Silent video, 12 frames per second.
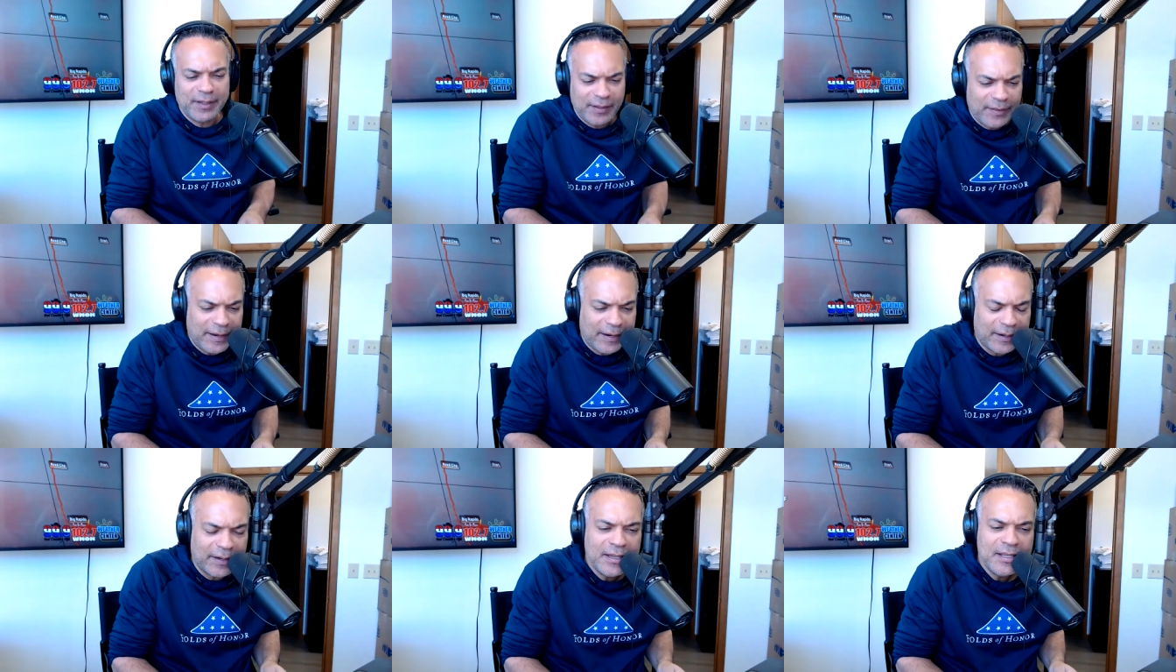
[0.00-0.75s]

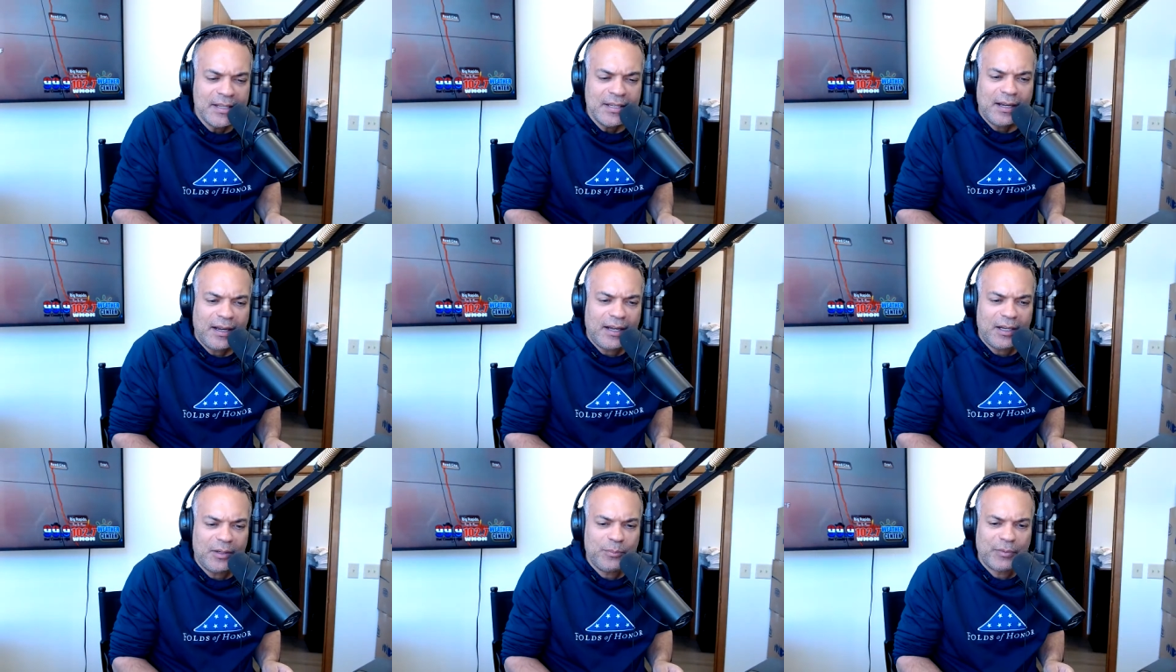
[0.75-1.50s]
there.
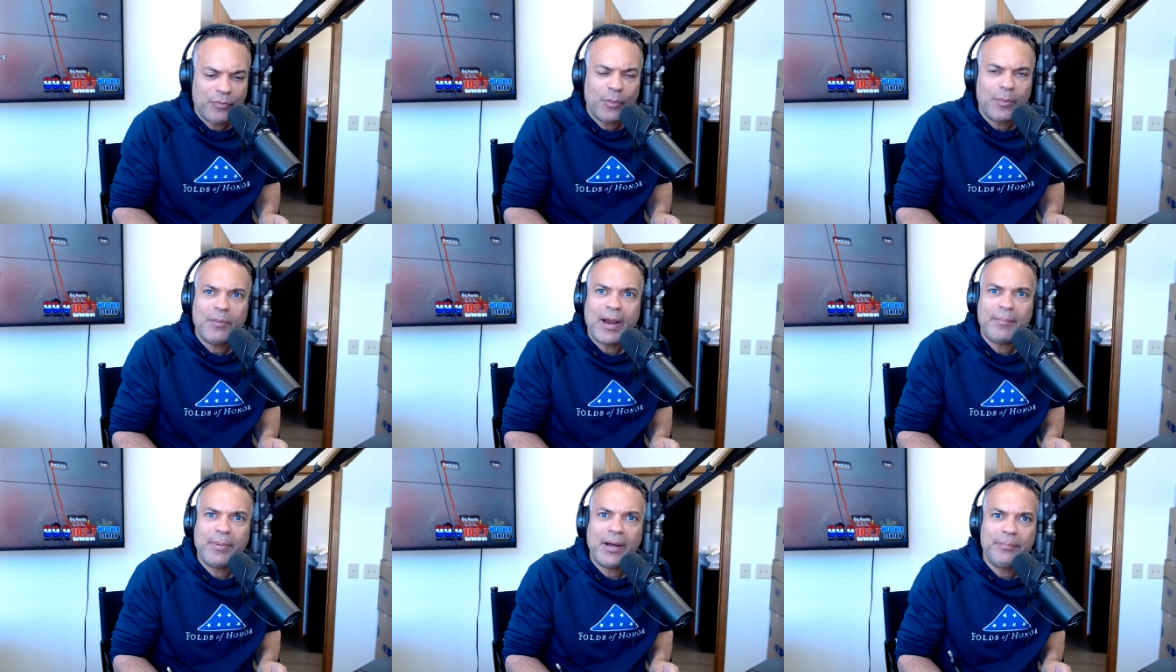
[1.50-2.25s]
Before we
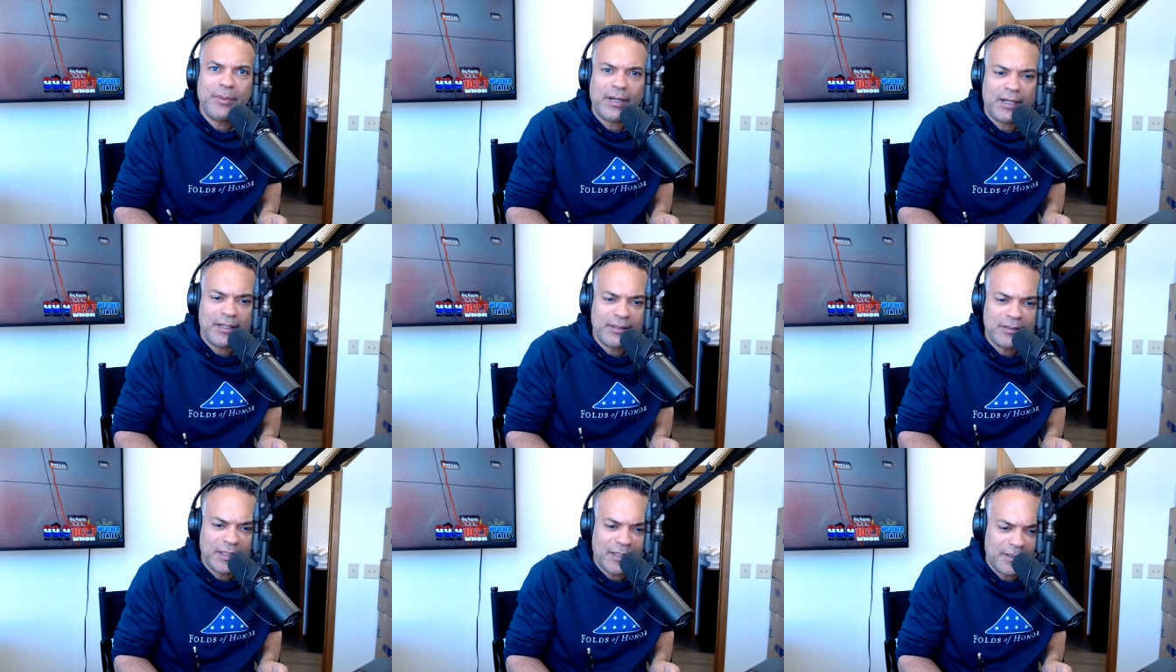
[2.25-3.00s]
wrap up,
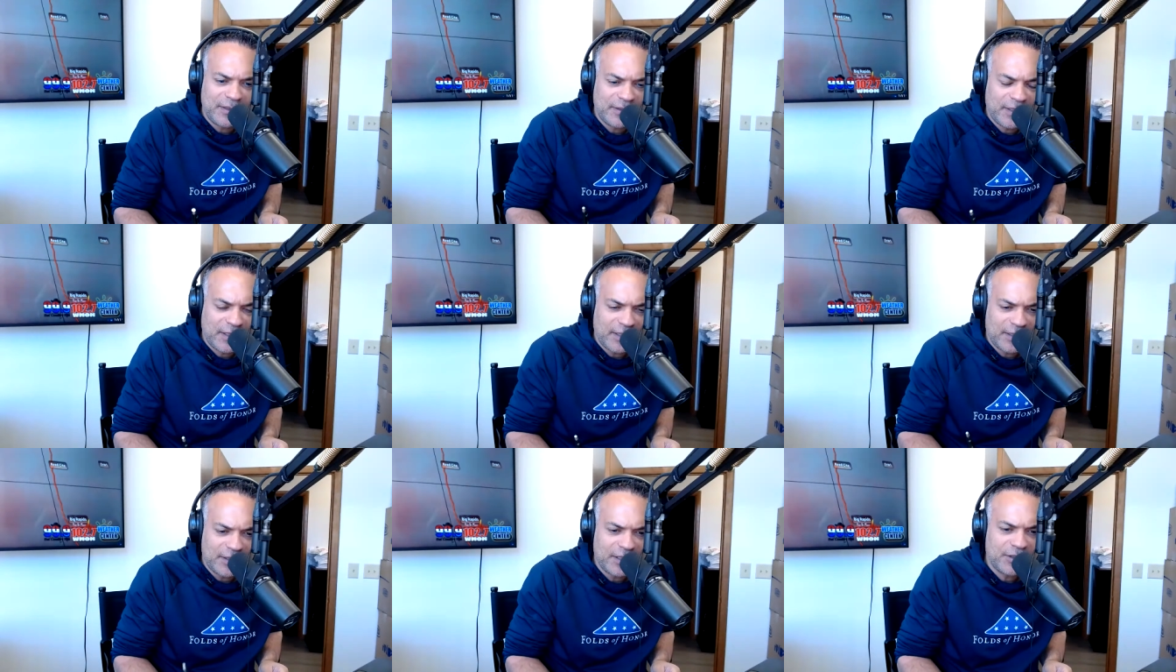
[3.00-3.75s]

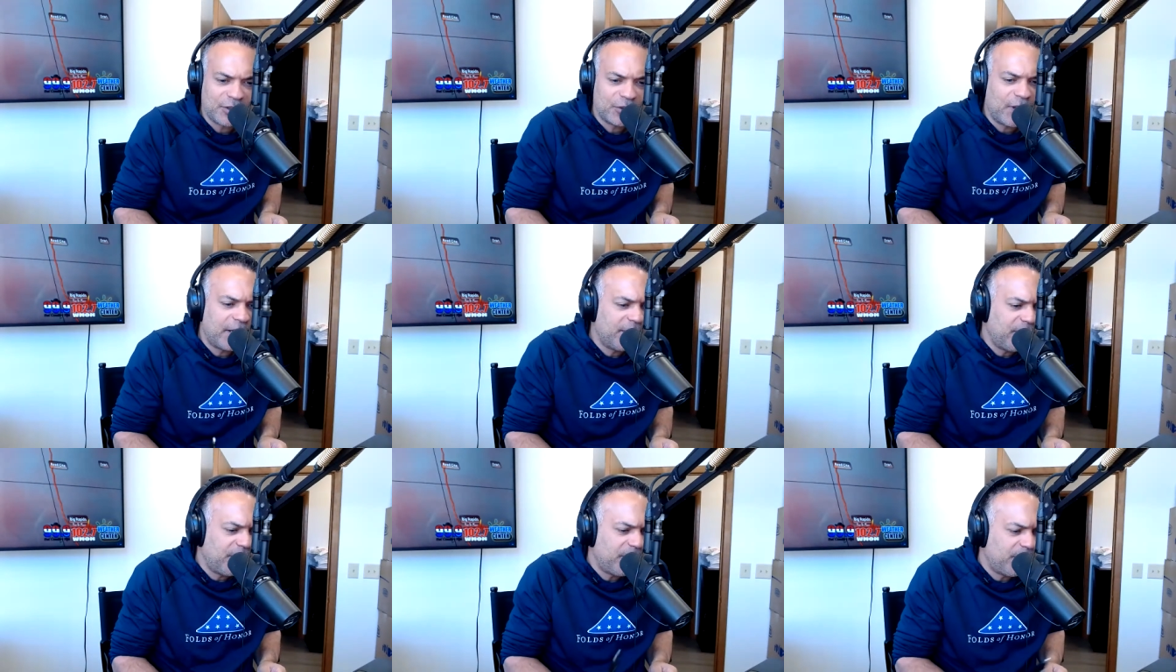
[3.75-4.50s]
the Teachers Credit
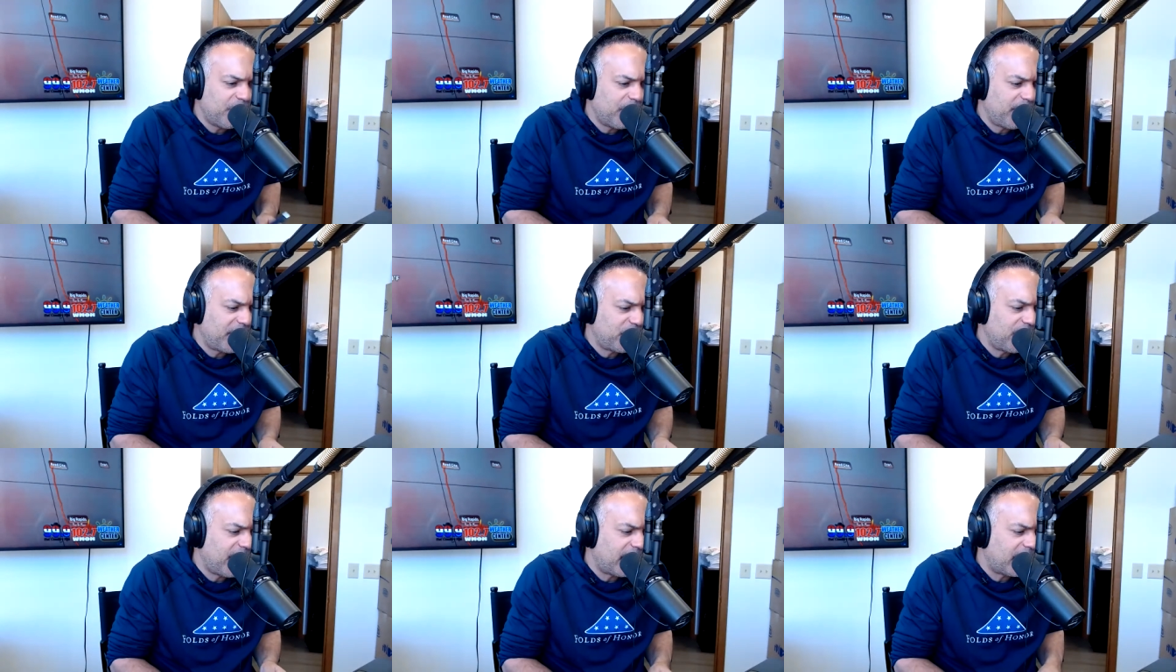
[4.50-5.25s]
Union, we'd
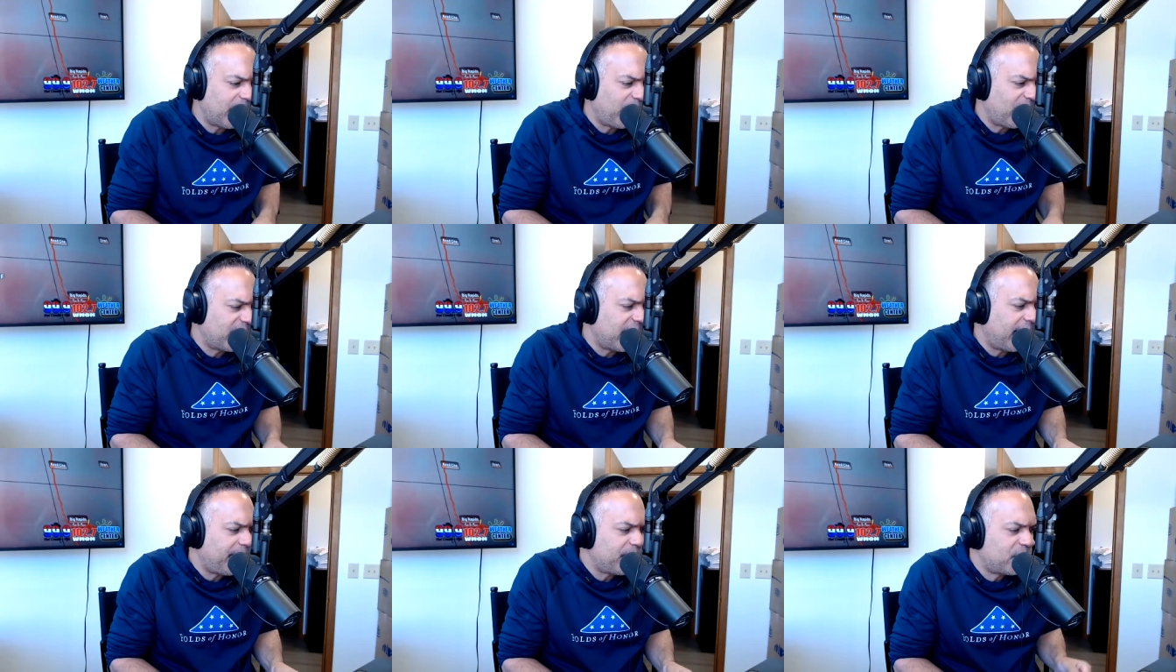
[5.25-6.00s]
mentioned that a couple of
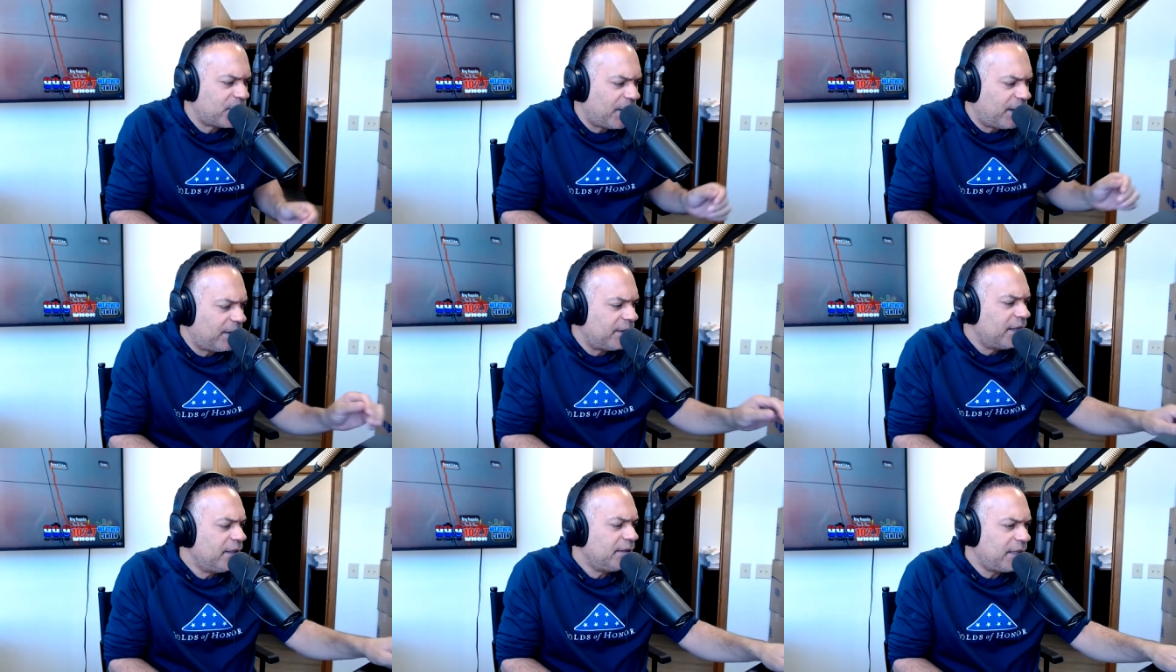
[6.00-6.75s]
times.
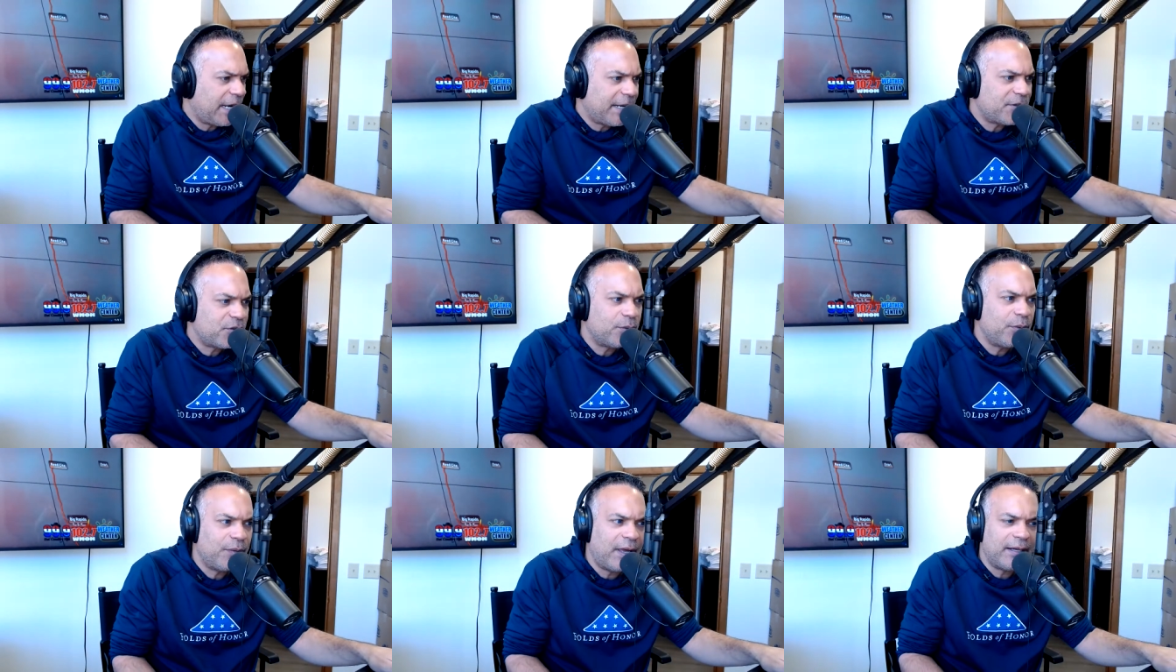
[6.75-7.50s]
Take us
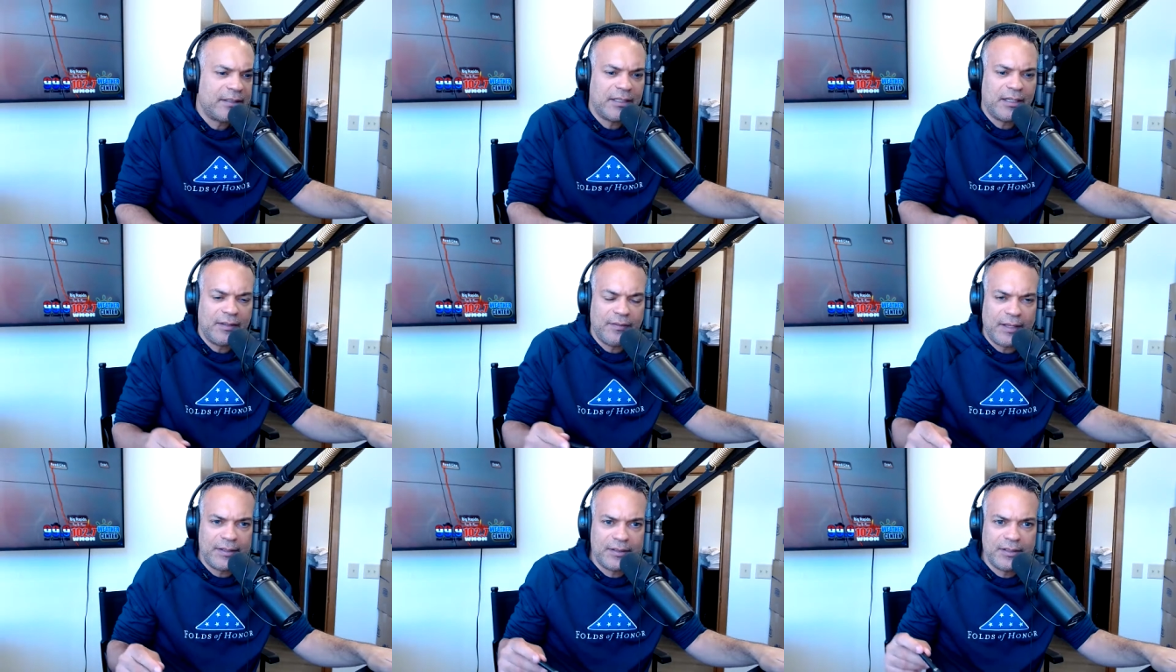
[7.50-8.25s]
through that.
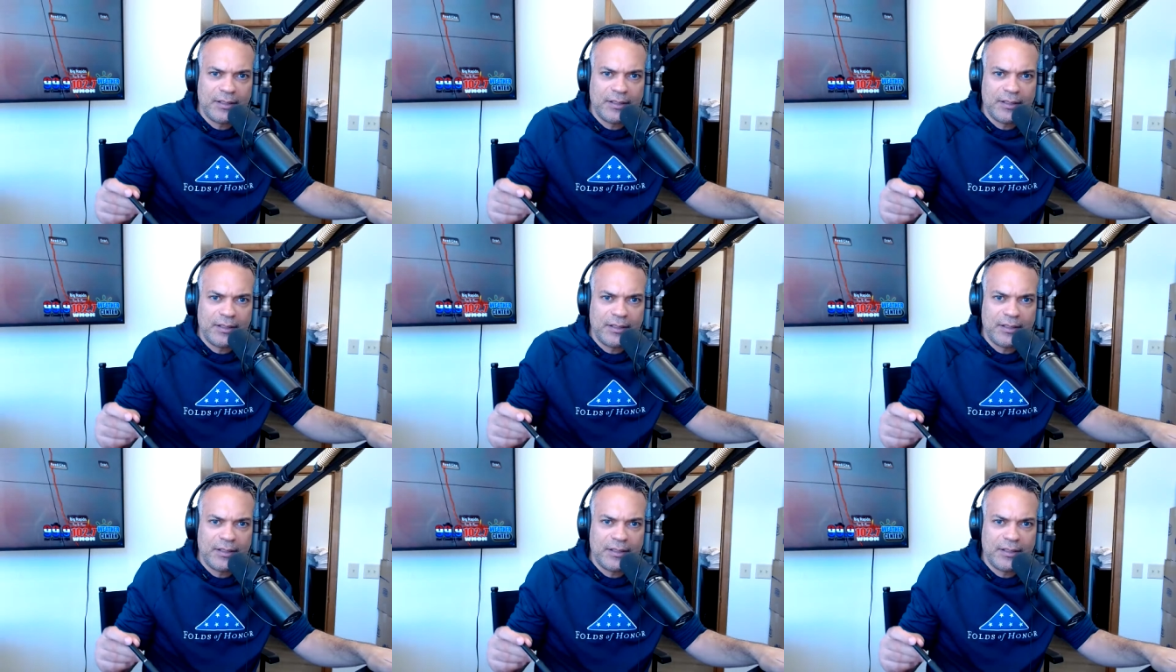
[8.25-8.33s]
That